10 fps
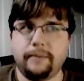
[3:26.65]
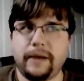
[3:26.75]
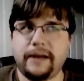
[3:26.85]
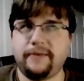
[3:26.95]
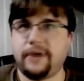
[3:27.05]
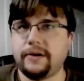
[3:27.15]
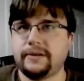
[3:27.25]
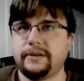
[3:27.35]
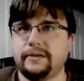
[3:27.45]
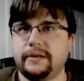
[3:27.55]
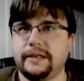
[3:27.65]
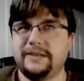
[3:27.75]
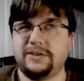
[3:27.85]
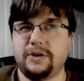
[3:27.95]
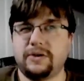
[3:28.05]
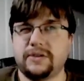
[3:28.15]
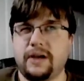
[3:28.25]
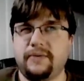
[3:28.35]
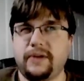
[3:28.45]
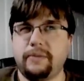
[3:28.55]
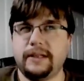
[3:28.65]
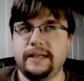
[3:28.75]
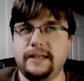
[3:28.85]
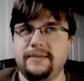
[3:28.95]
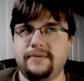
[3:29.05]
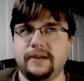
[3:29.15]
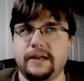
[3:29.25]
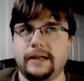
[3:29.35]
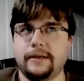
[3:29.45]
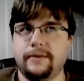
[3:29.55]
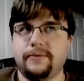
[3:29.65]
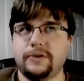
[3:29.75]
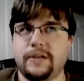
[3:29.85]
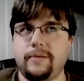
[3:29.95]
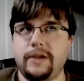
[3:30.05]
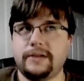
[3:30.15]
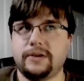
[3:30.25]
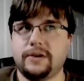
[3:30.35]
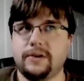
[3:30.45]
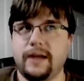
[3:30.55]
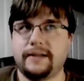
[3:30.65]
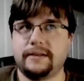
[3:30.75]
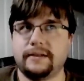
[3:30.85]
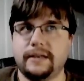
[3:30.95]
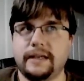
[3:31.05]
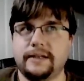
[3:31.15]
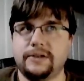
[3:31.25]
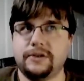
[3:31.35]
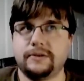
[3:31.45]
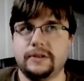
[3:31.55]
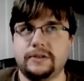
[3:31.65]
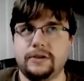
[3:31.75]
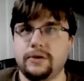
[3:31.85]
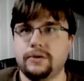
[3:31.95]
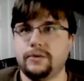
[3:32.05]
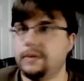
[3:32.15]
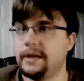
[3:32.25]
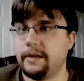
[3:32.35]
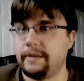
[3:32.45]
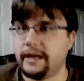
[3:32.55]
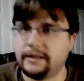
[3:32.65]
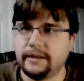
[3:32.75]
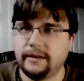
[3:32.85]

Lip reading: By default, it starts off, I believe, the first time you answer it correct, it shows it to you within a minute.